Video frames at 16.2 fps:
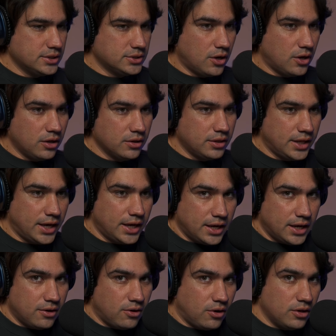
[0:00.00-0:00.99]
all
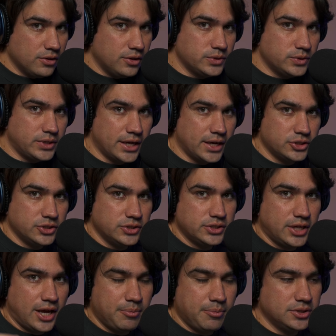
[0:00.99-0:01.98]
those actions
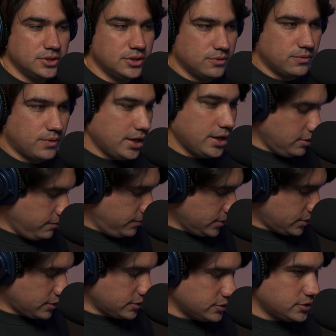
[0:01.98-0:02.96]
happen to the right of the
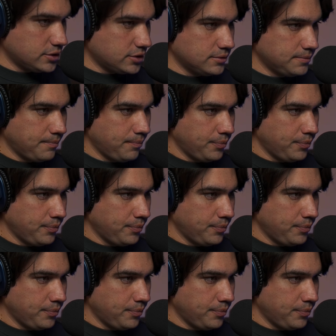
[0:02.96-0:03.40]
cursor,